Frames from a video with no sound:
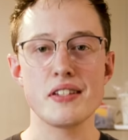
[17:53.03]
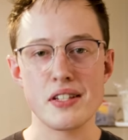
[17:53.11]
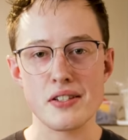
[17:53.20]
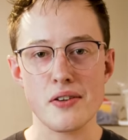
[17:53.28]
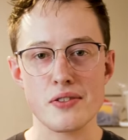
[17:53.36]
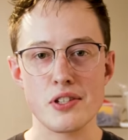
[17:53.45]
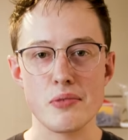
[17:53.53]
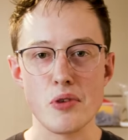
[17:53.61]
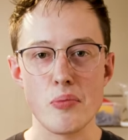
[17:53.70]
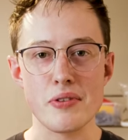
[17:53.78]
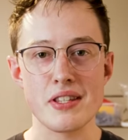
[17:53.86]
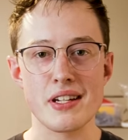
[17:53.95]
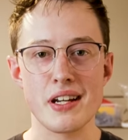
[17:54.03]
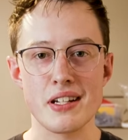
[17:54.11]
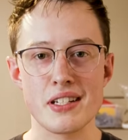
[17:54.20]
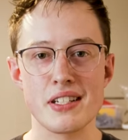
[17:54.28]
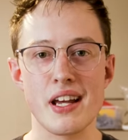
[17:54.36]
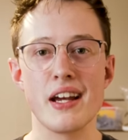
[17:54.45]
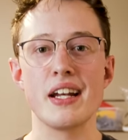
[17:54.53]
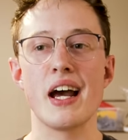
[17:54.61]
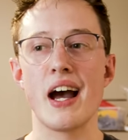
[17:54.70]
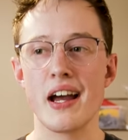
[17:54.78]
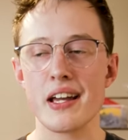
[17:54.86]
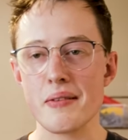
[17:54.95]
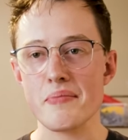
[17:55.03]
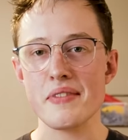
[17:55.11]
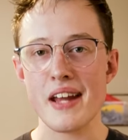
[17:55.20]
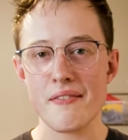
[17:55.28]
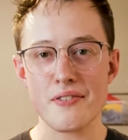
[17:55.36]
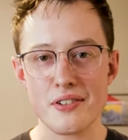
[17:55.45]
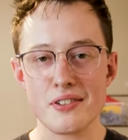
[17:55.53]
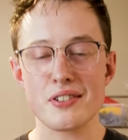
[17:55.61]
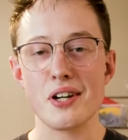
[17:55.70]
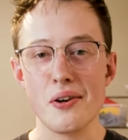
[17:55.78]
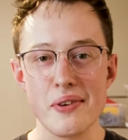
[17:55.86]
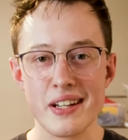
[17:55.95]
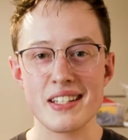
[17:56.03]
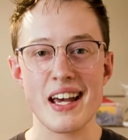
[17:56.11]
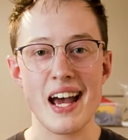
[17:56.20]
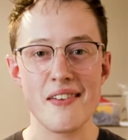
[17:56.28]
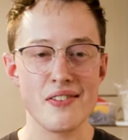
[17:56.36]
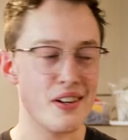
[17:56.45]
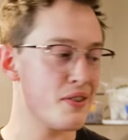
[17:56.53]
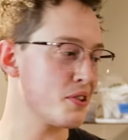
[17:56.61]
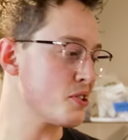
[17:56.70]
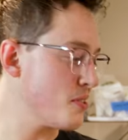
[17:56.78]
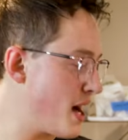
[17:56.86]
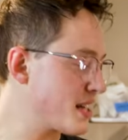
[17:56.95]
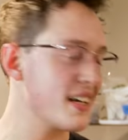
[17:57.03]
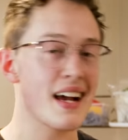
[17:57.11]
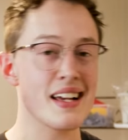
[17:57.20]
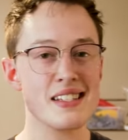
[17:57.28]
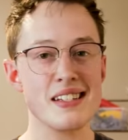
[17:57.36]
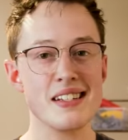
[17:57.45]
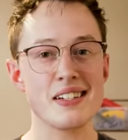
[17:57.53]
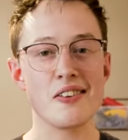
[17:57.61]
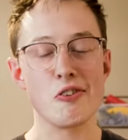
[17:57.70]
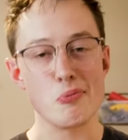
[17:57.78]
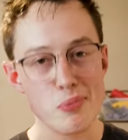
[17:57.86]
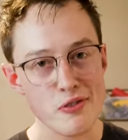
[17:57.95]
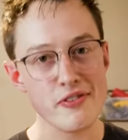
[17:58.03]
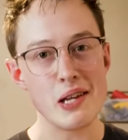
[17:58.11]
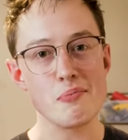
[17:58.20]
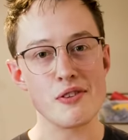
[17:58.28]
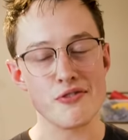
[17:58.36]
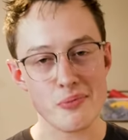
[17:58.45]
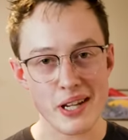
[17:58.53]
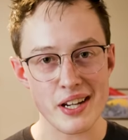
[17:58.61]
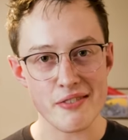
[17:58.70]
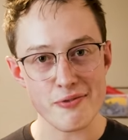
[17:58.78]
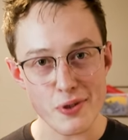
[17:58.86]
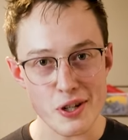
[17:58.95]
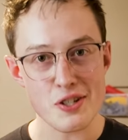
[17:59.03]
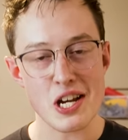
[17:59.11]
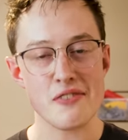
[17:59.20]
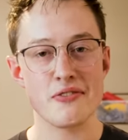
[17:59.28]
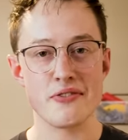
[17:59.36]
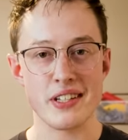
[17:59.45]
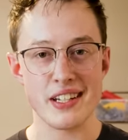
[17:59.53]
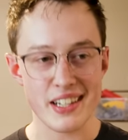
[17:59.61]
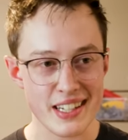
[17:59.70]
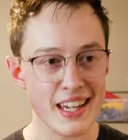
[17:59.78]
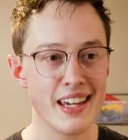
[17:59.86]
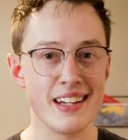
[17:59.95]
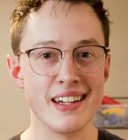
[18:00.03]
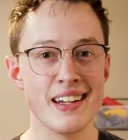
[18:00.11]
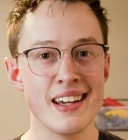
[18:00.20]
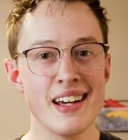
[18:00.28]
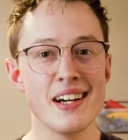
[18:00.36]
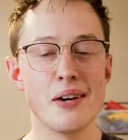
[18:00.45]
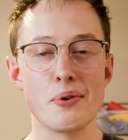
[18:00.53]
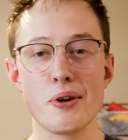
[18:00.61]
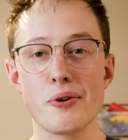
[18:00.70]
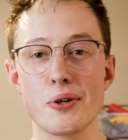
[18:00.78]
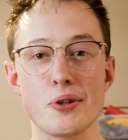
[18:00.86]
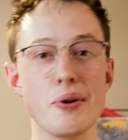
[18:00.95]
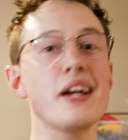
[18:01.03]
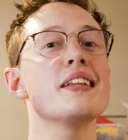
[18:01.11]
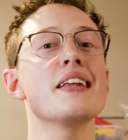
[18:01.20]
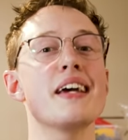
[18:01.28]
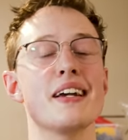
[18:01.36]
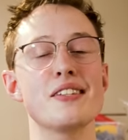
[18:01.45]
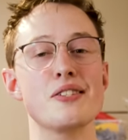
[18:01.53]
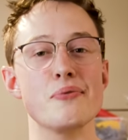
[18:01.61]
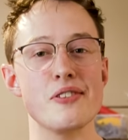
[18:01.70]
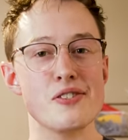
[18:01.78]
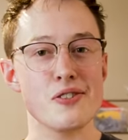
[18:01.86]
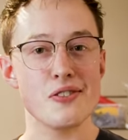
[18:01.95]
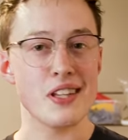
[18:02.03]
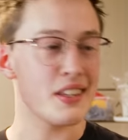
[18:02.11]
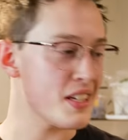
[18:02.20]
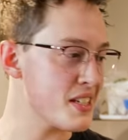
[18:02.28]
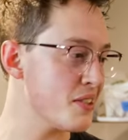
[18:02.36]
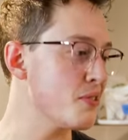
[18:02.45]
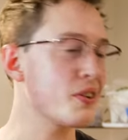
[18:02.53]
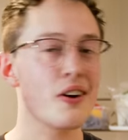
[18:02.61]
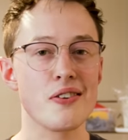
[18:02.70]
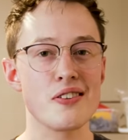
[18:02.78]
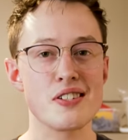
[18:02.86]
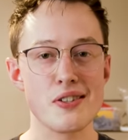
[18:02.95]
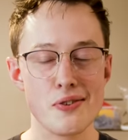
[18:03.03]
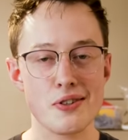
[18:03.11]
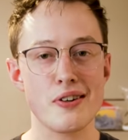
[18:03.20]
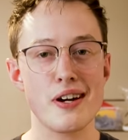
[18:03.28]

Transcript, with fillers: This is also the moment that I decide I am never going to have another cracked SD card prevent me from getting footage off of it again. I will go to great lengths to ensure that these little cards don't